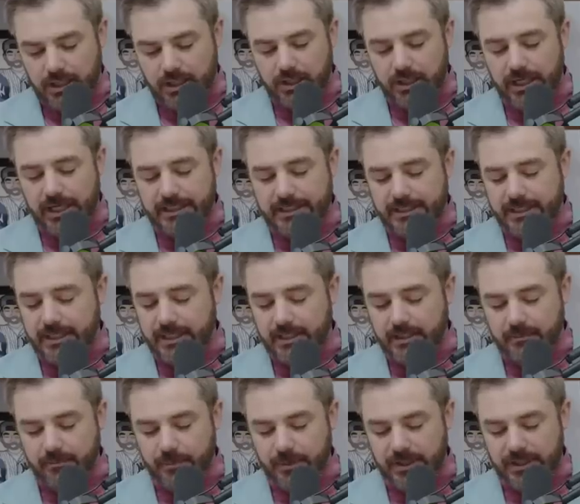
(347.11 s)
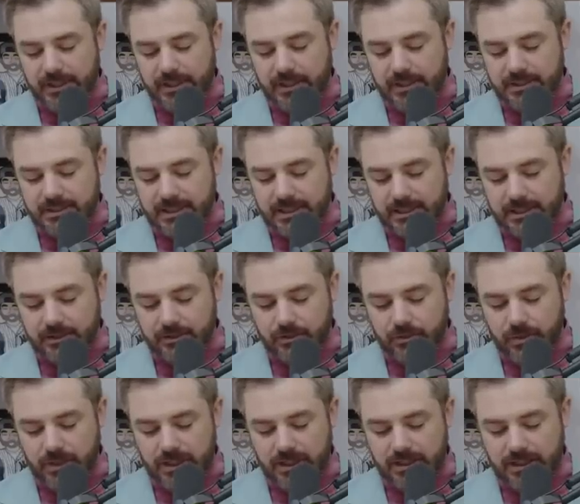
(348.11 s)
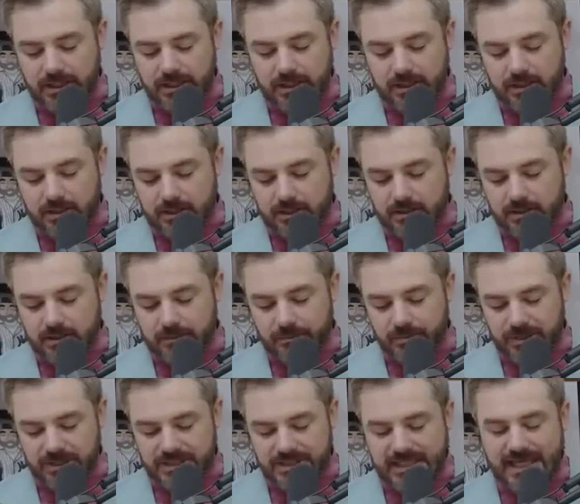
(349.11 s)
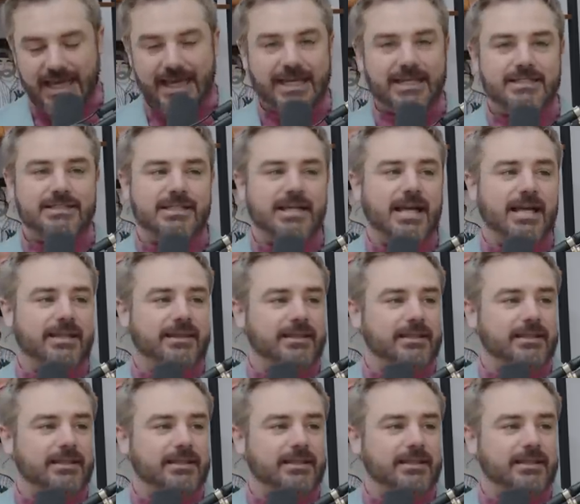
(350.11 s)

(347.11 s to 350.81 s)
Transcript: good idea, but it's not going to do anything. Besides, I